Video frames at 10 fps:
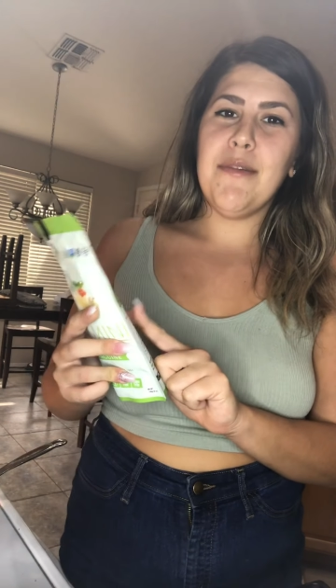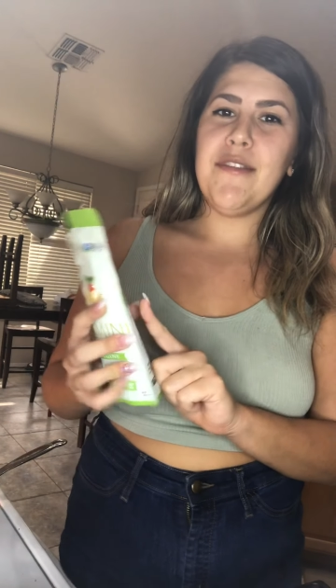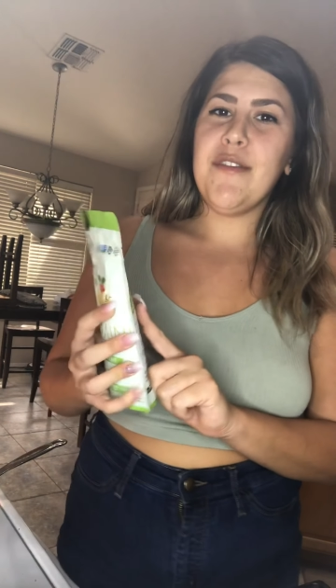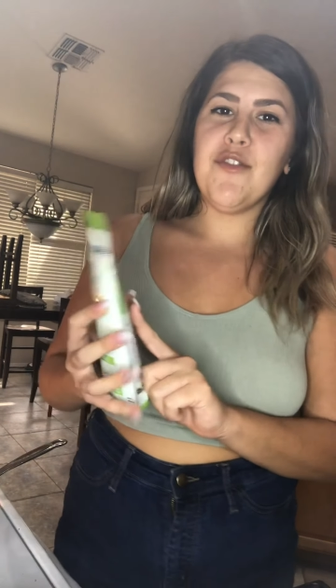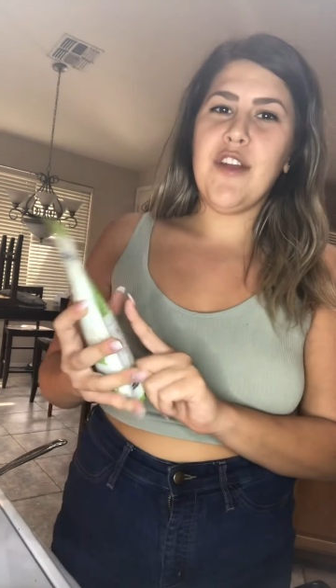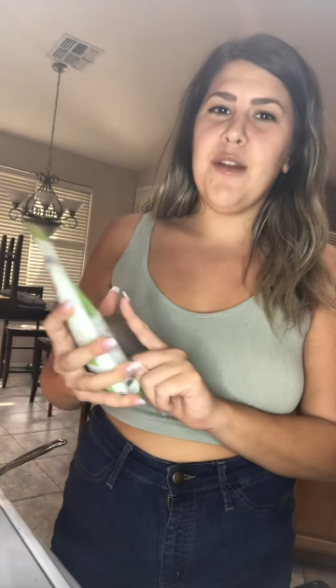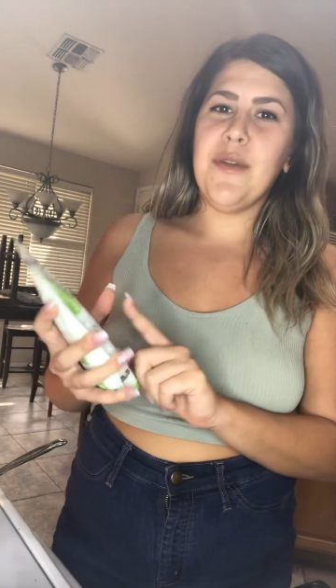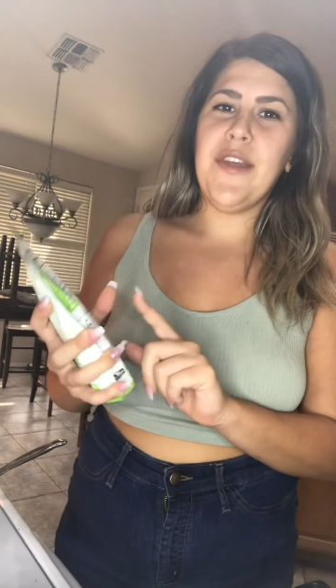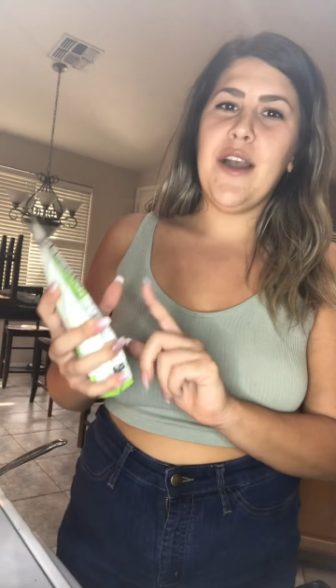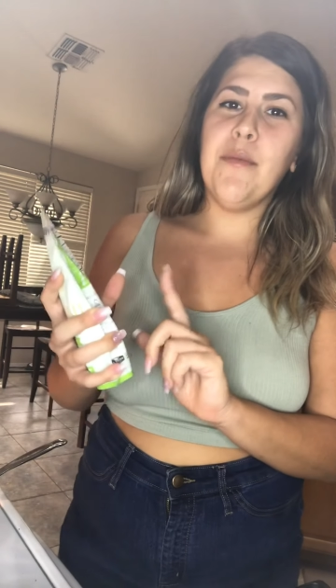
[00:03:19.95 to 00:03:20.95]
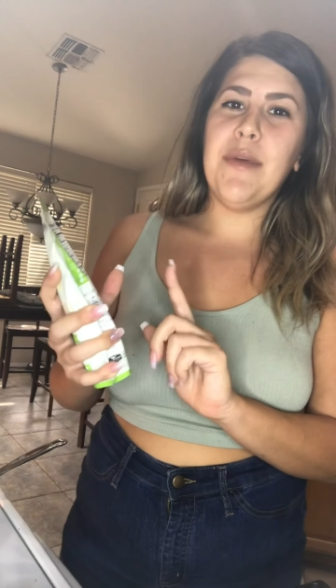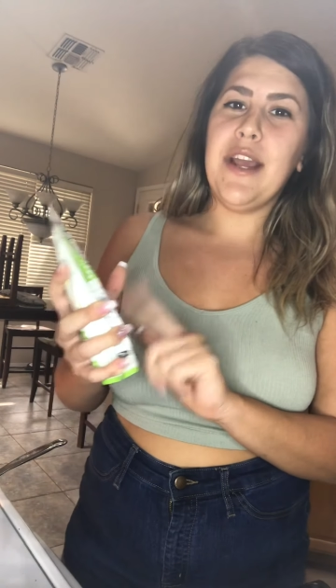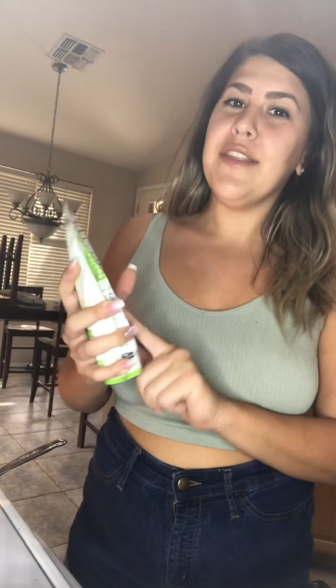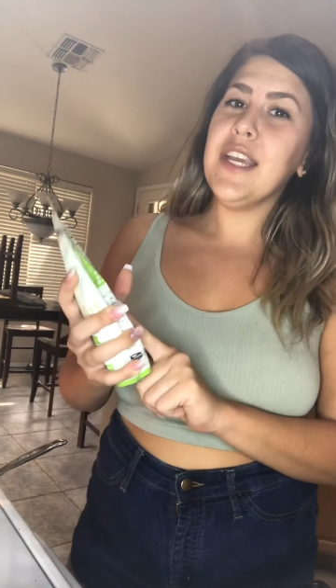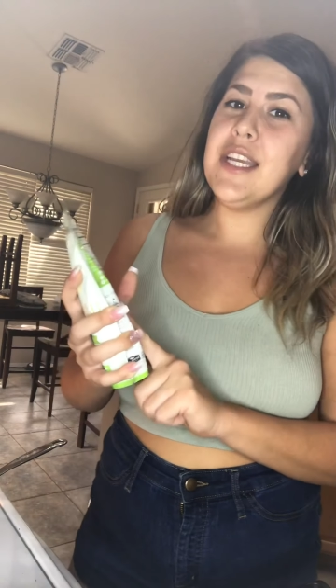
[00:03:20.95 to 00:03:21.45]
I've never tried it without, but
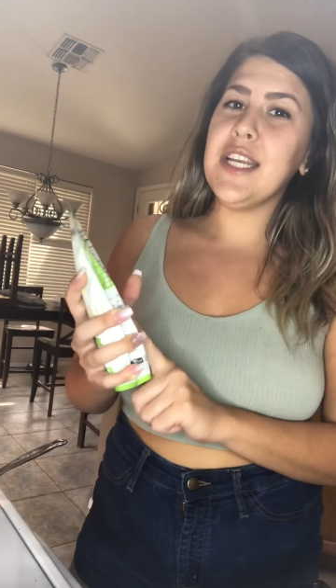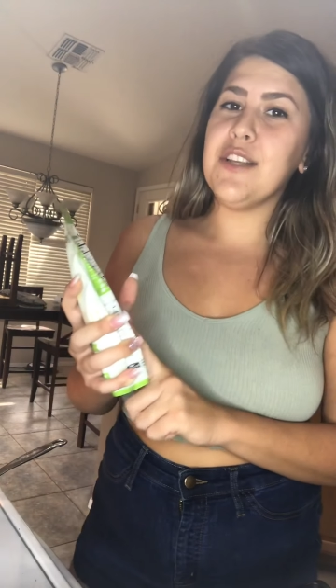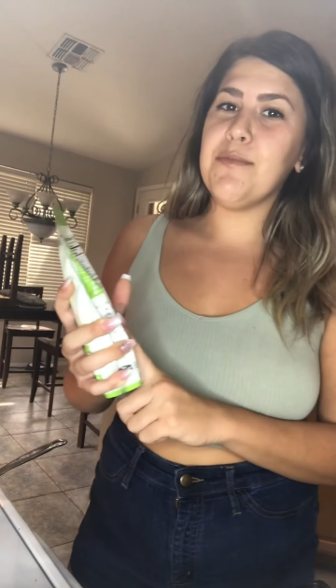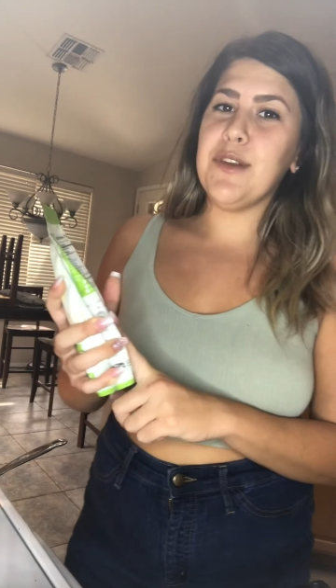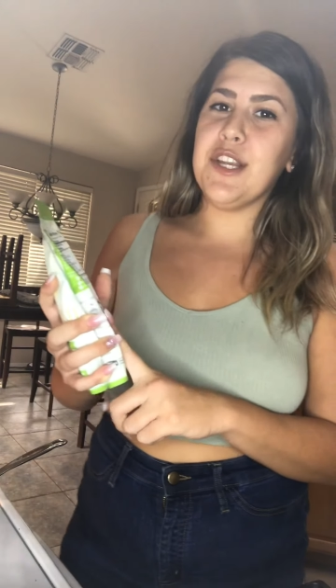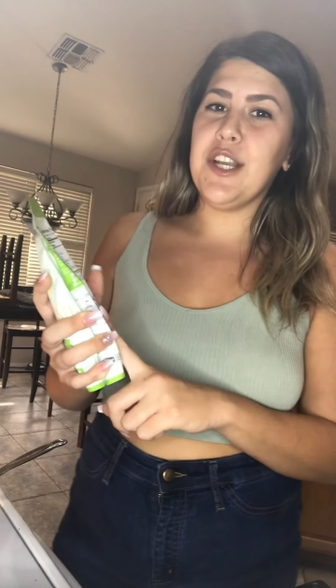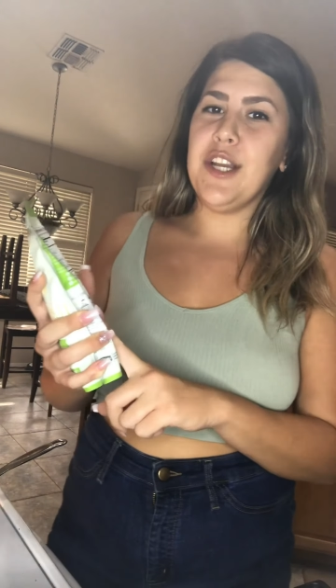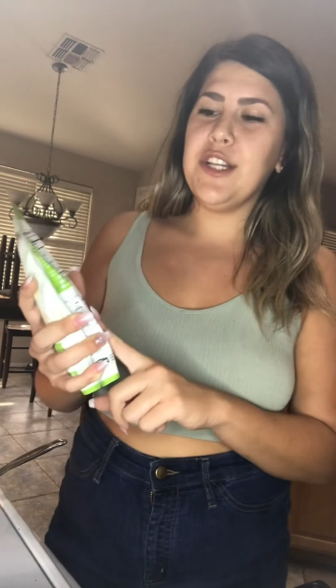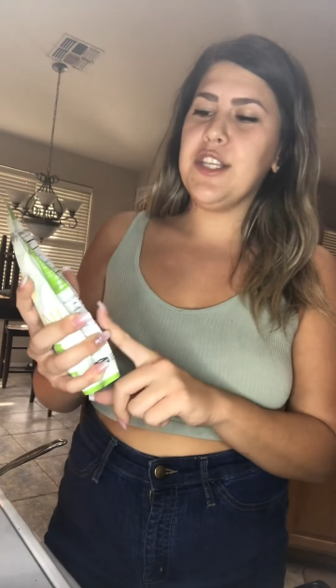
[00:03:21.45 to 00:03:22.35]
I think it tastes pretty good.